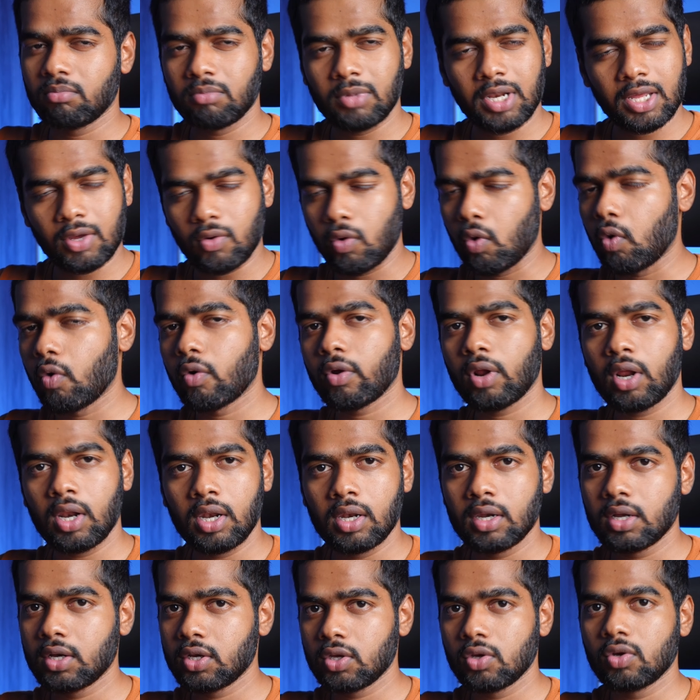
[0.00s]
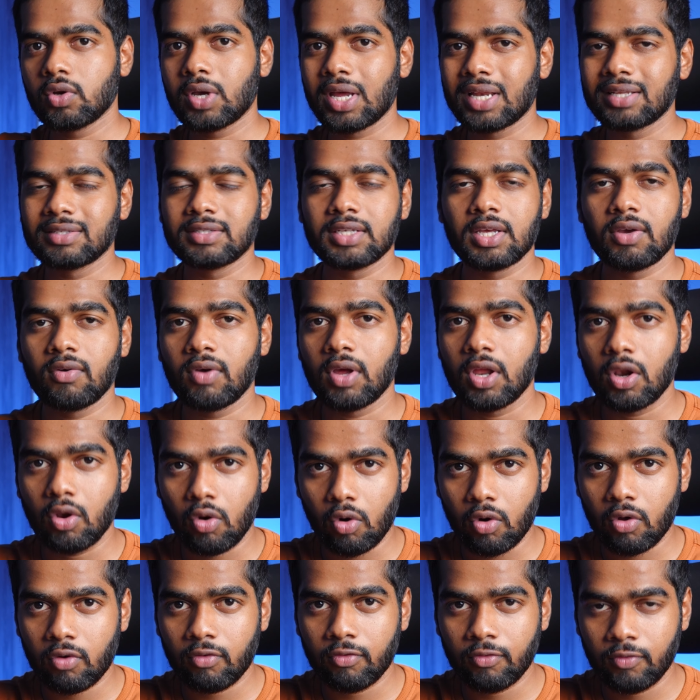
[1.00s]
Like overall you can save a
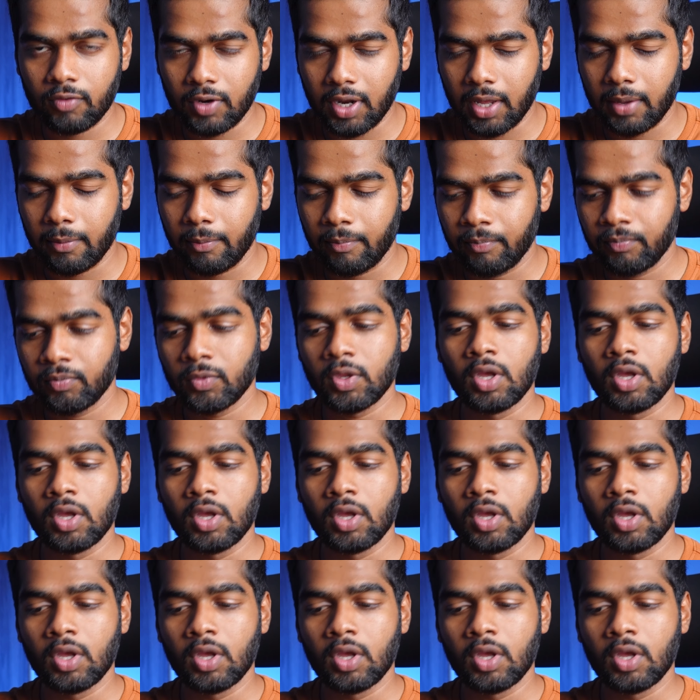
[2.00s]
lot of time.